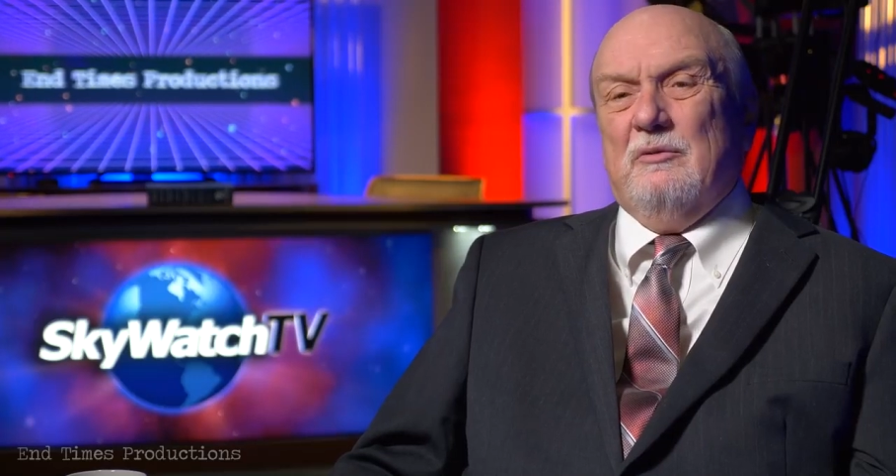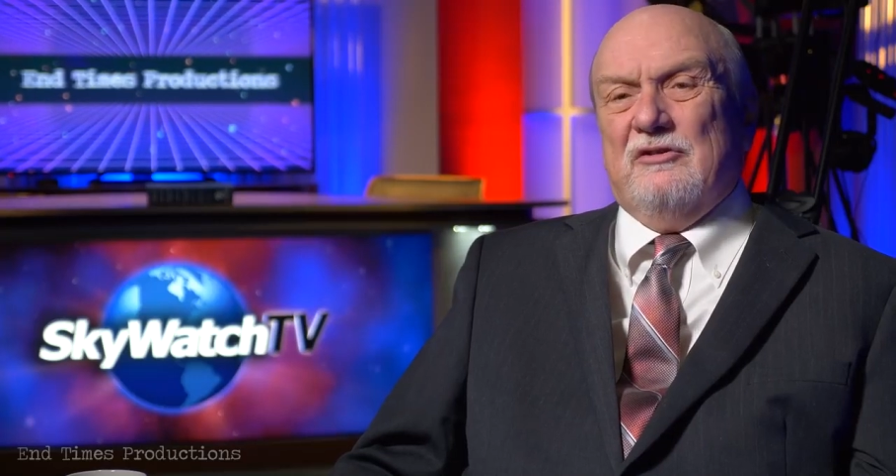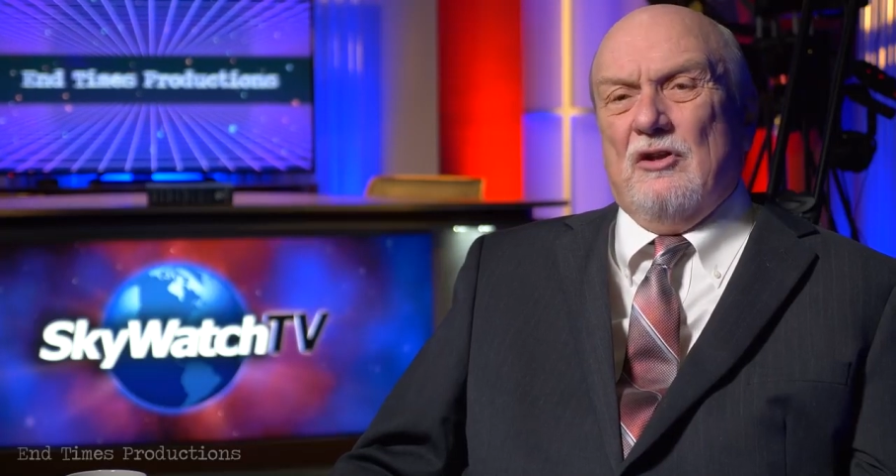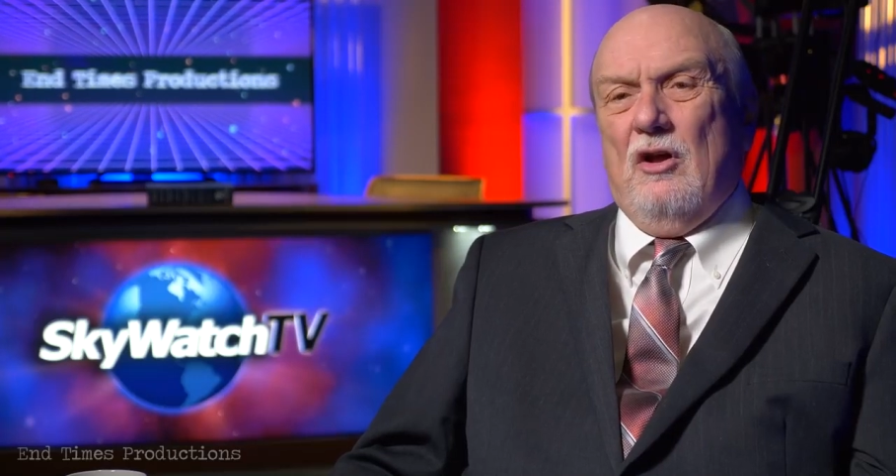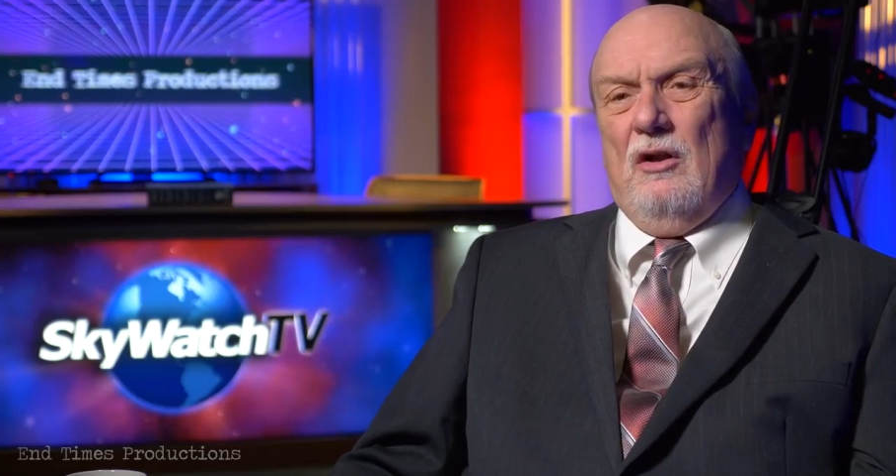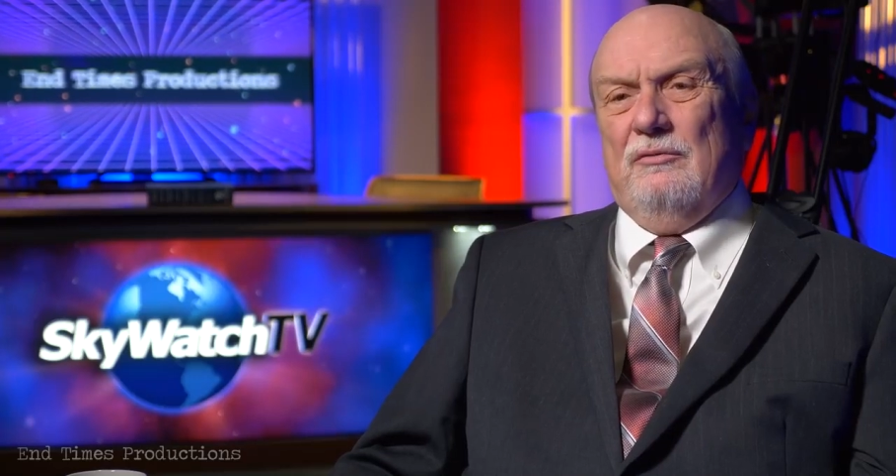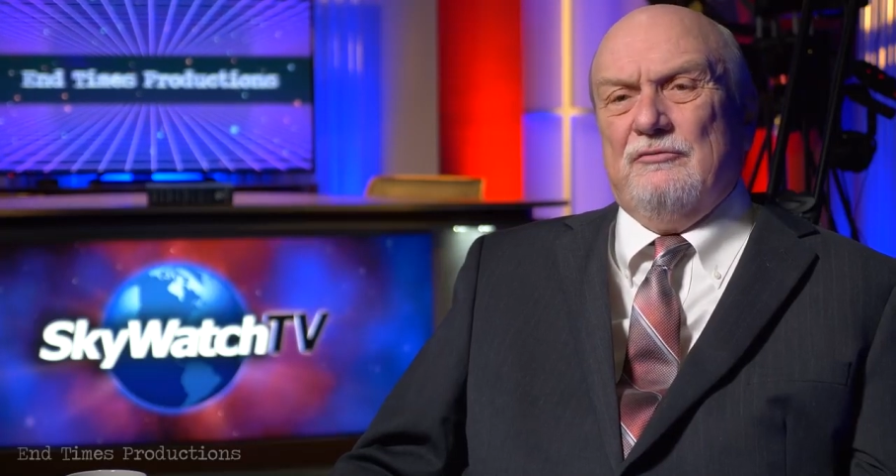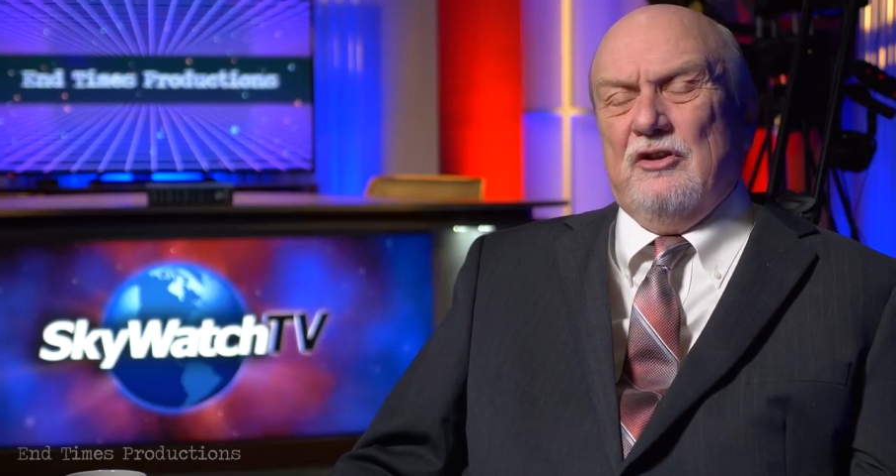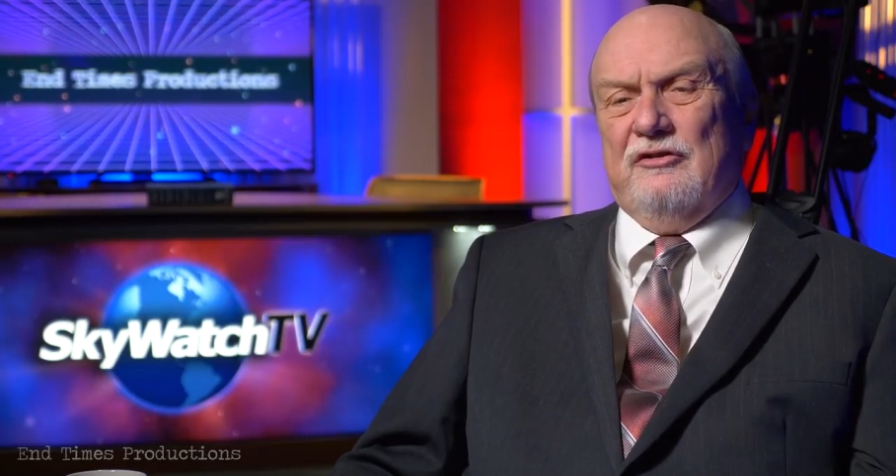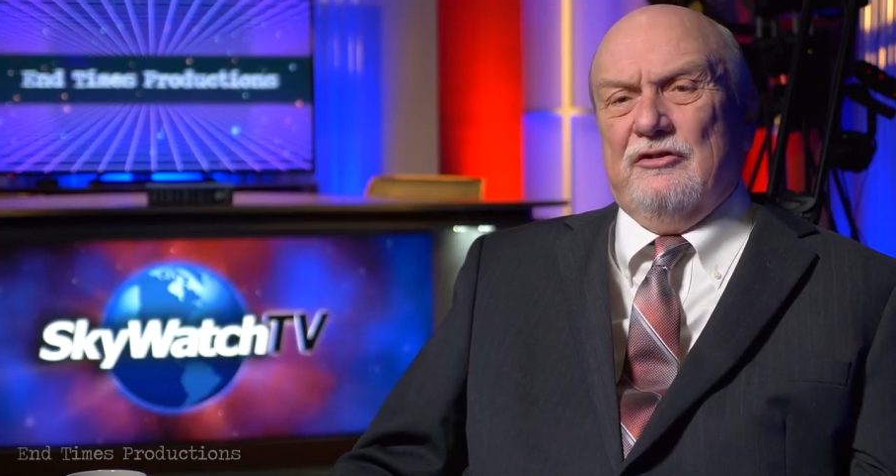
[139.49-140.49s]
it was all
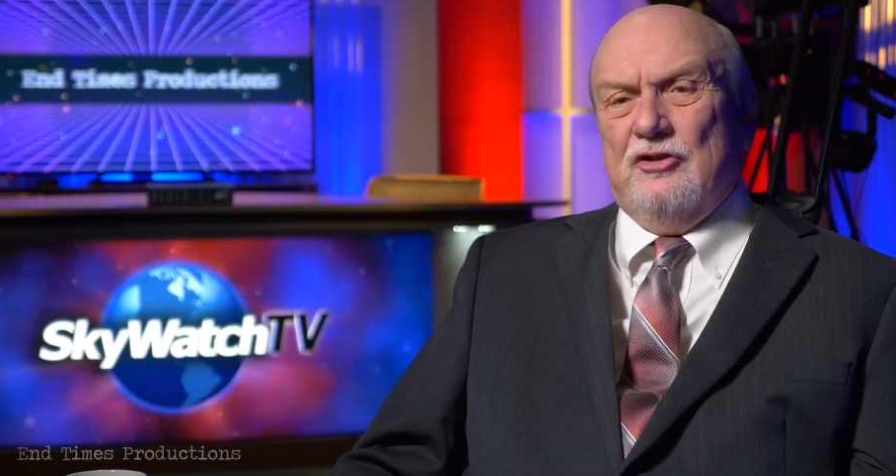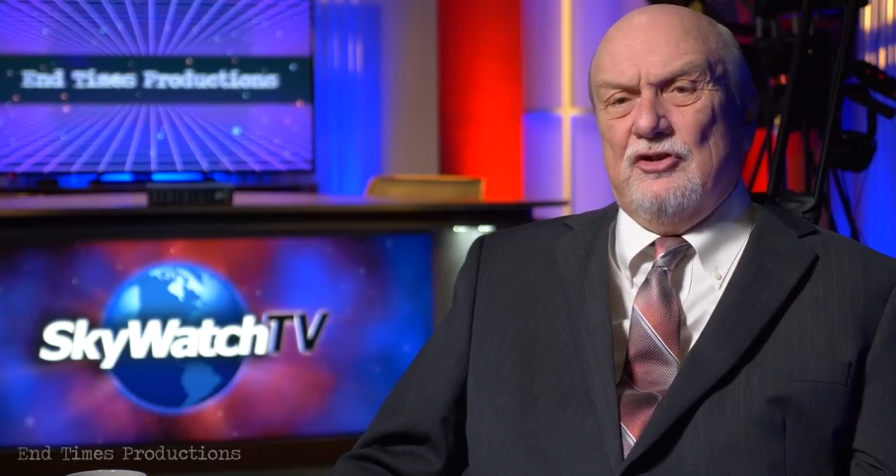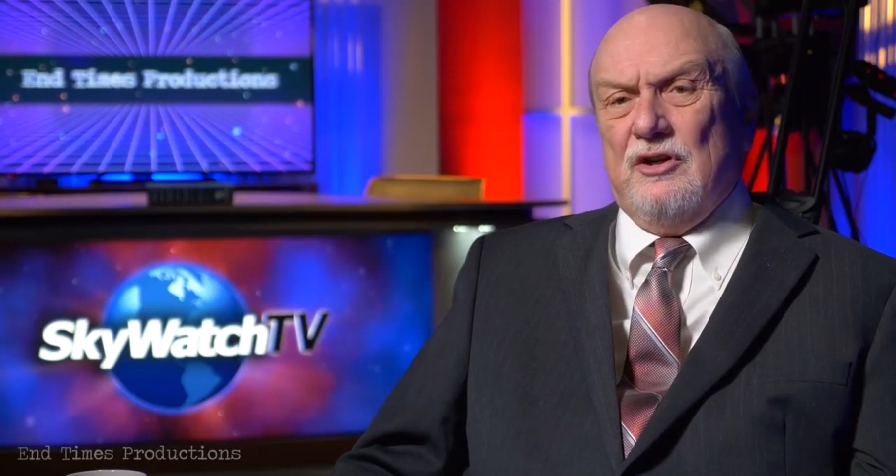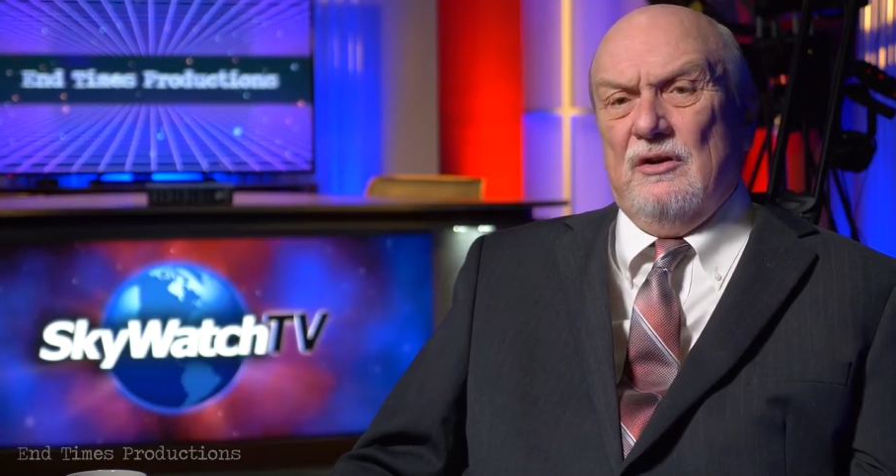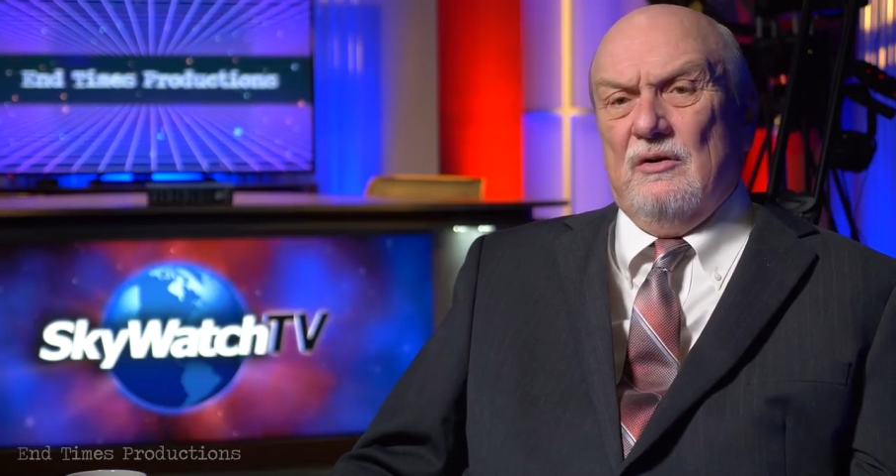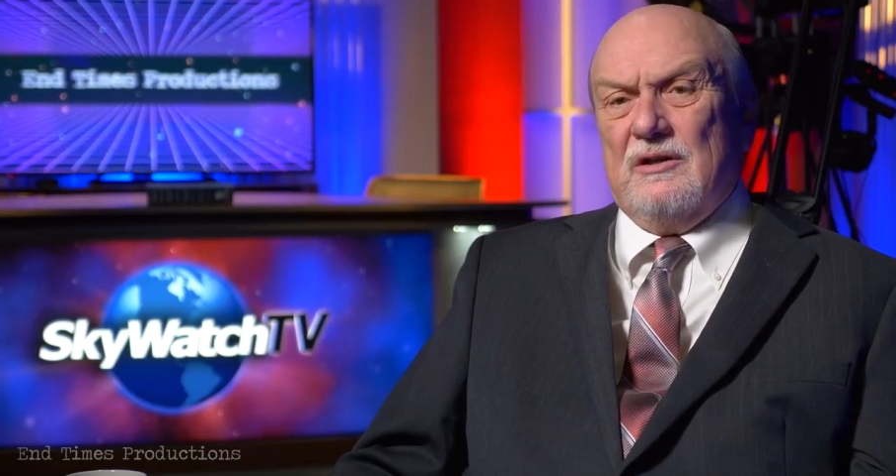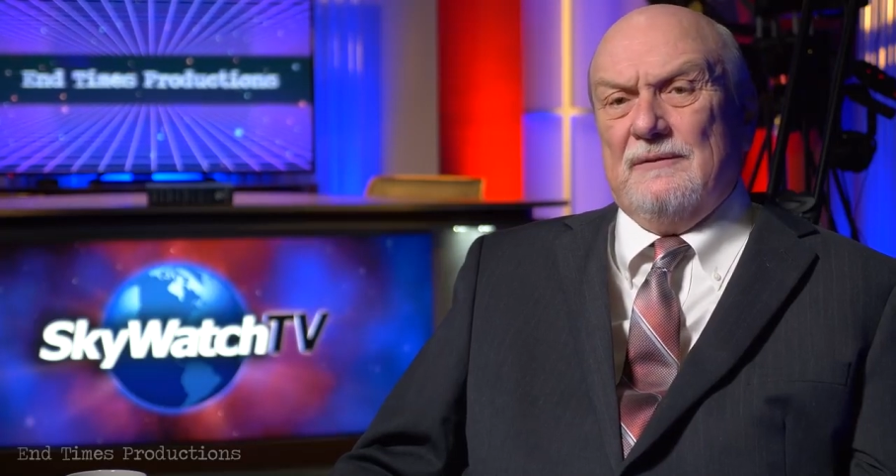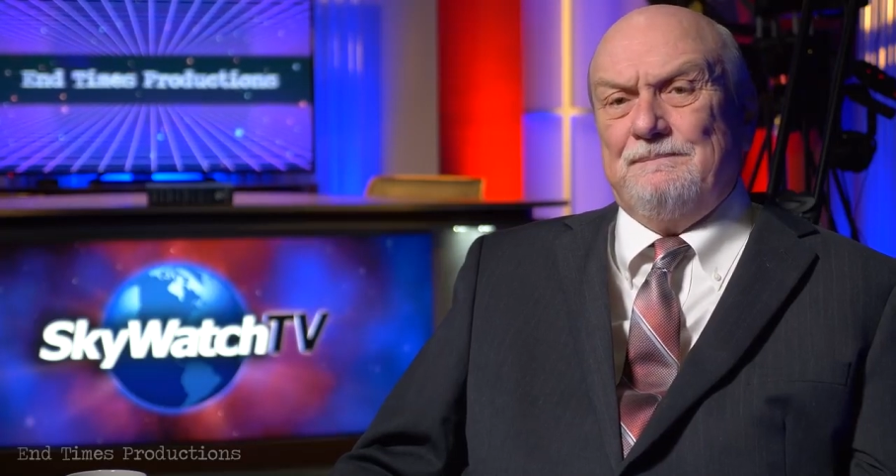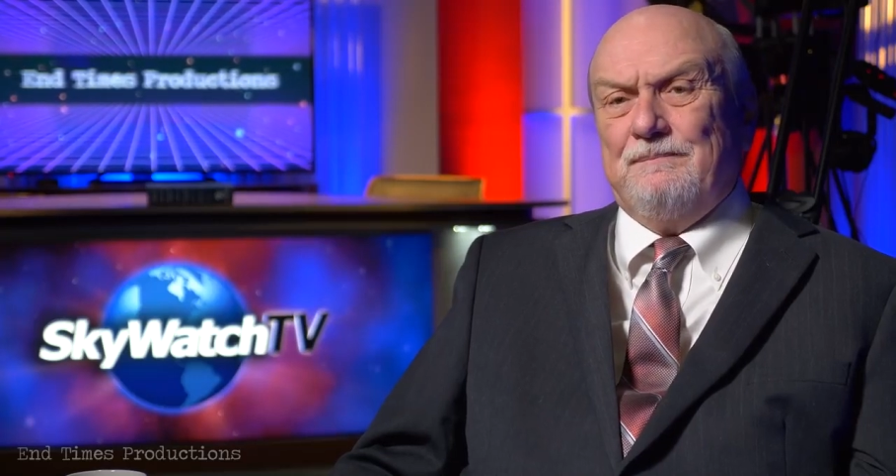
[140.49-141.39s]
just a joke.